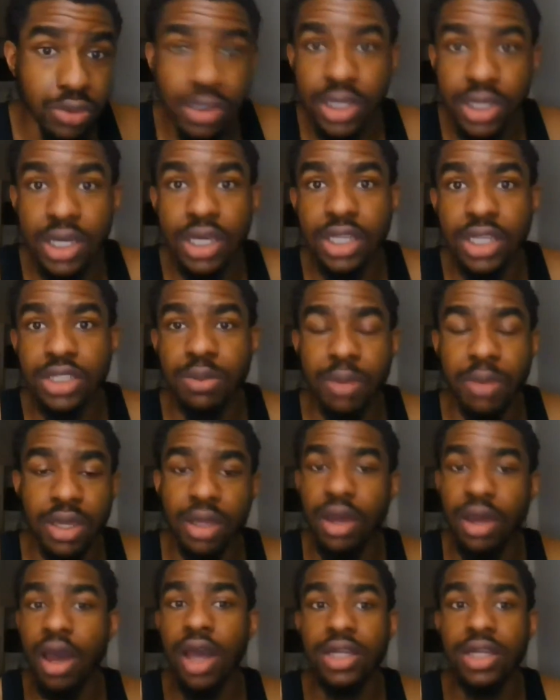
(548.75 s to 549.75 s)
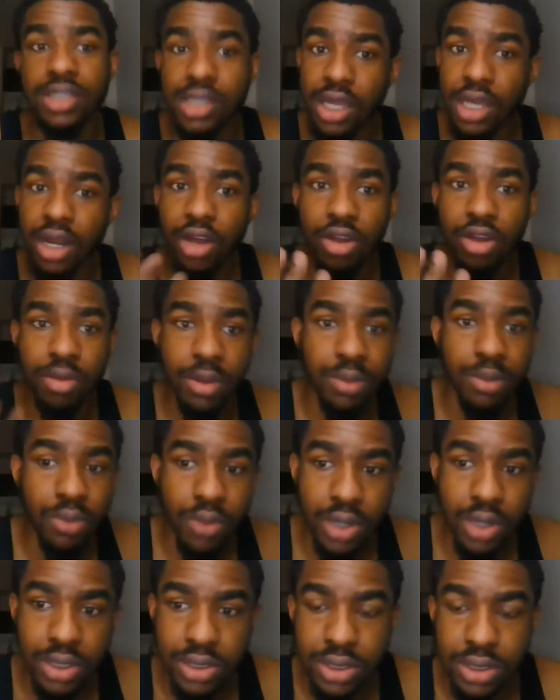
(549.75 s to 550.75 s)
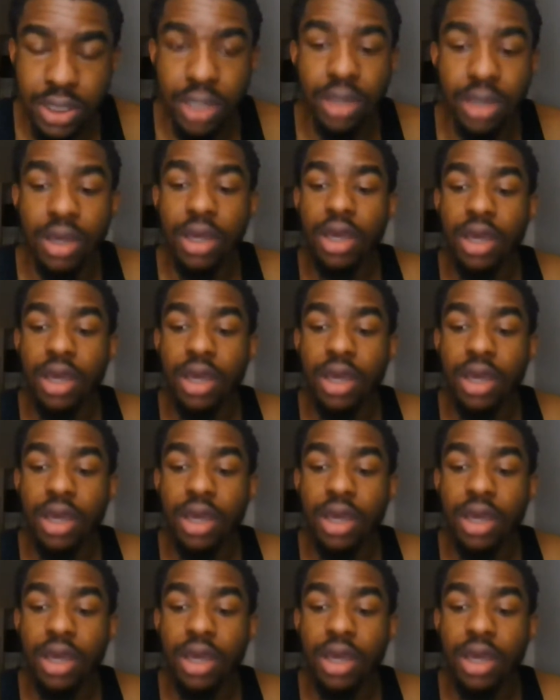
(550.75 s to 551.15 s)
need to make the content that other people want to see.